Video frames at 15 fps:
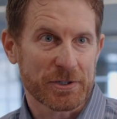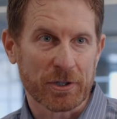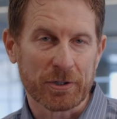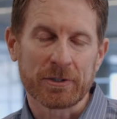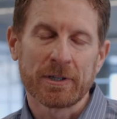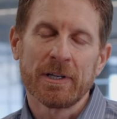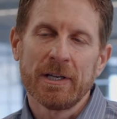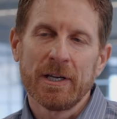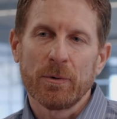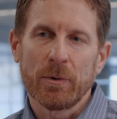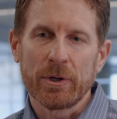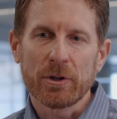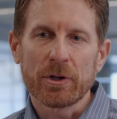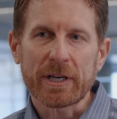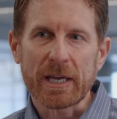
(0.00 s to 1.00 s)
So
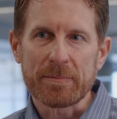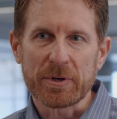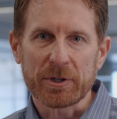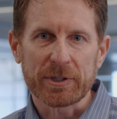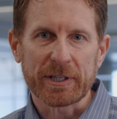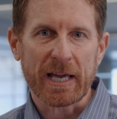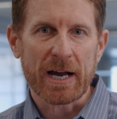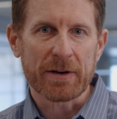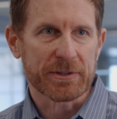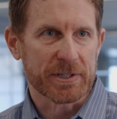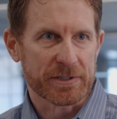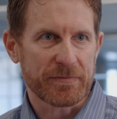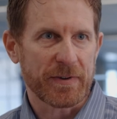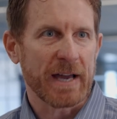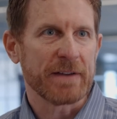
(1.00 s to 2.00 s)
when we look at building out
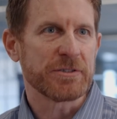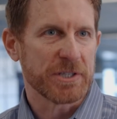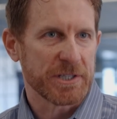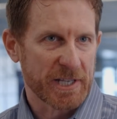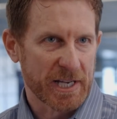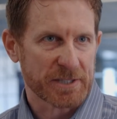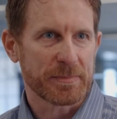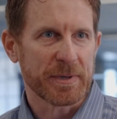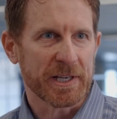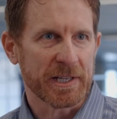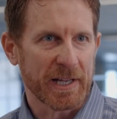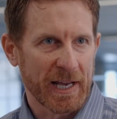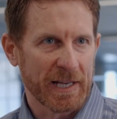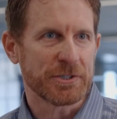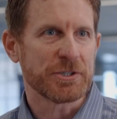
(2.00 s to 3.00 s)
this 5G
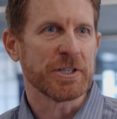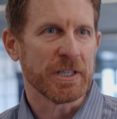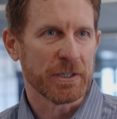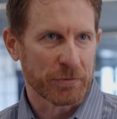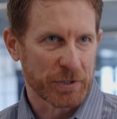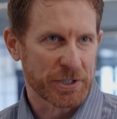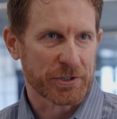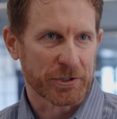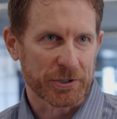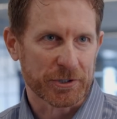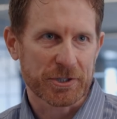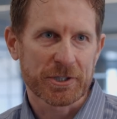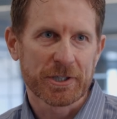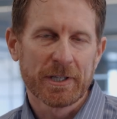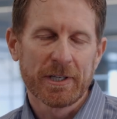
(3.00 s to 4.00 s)
testbed at GE
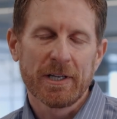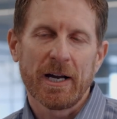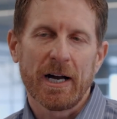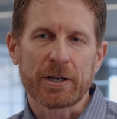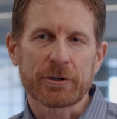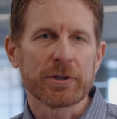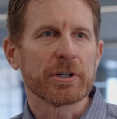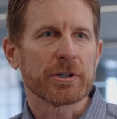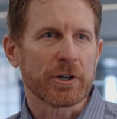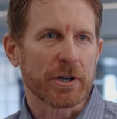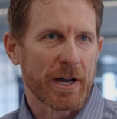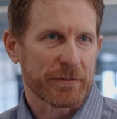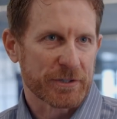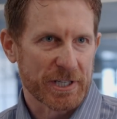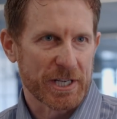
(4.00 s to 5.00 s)
Research, a critical
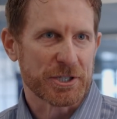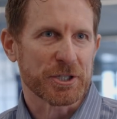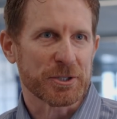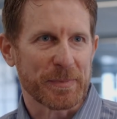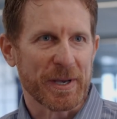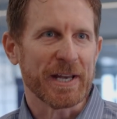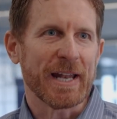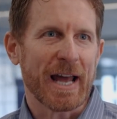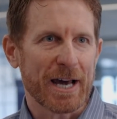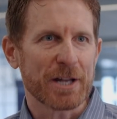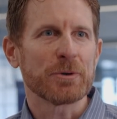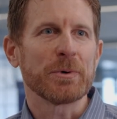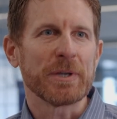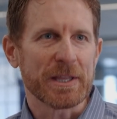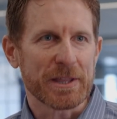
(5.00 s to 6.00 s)
conversation has been how
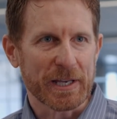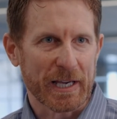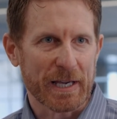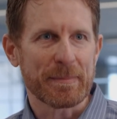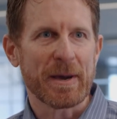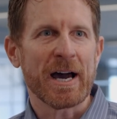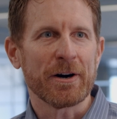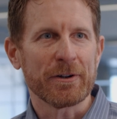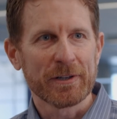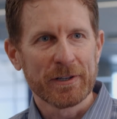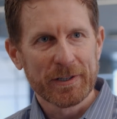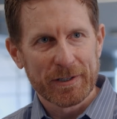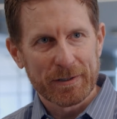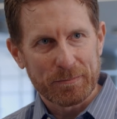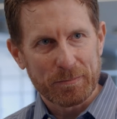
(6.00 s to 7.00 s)
do we think about
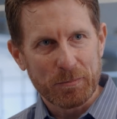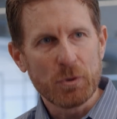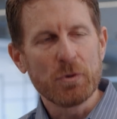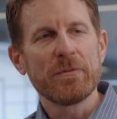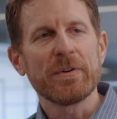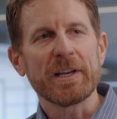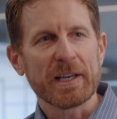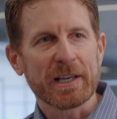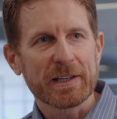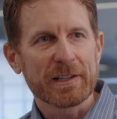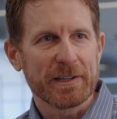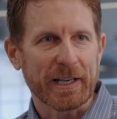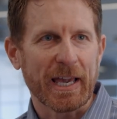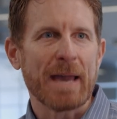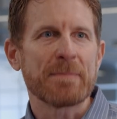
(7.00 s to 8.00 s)
moving
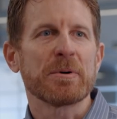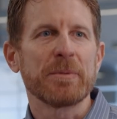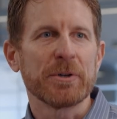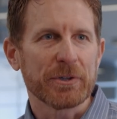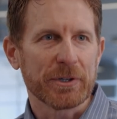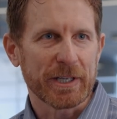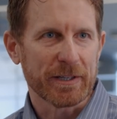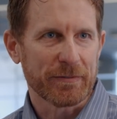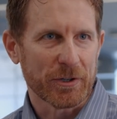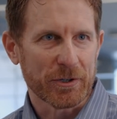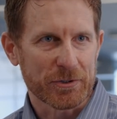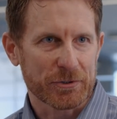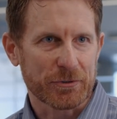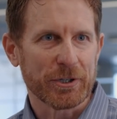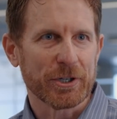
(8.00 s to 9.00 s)
the capability of
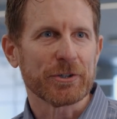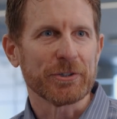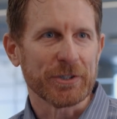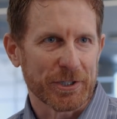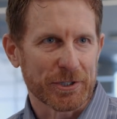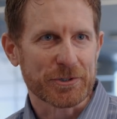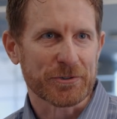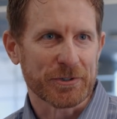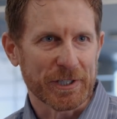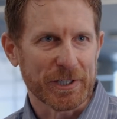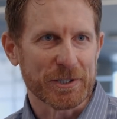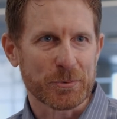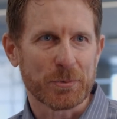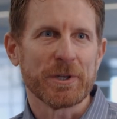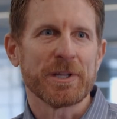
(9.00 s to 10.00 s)
those critical
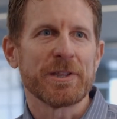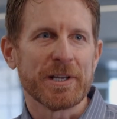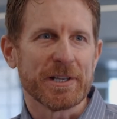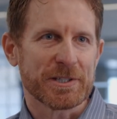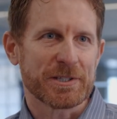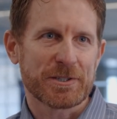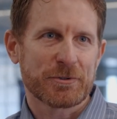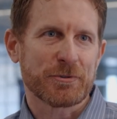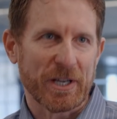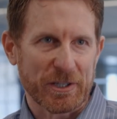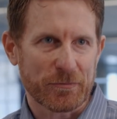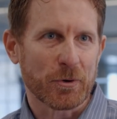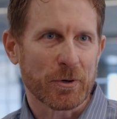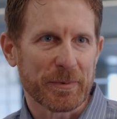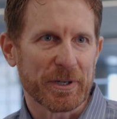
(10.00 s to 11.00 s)
industries with this
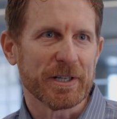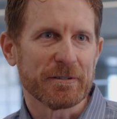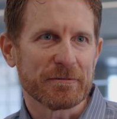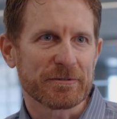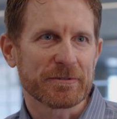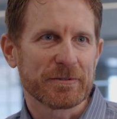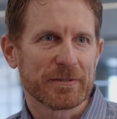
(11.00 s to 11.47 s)
transformative